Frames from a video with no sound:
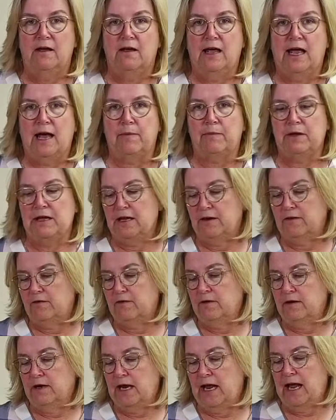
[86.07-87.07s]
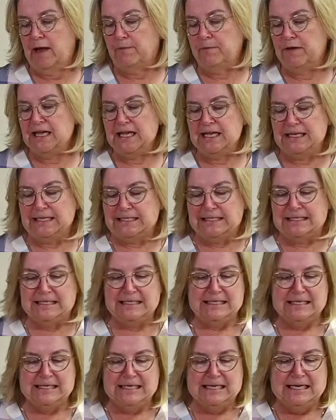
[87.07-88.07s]
happy
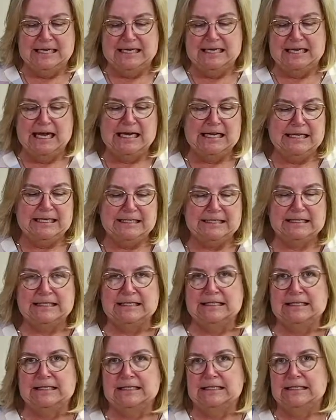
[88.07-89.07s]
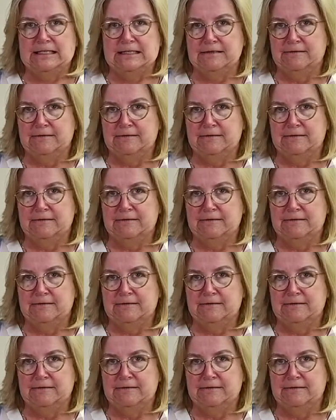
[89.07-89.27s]
and nice. And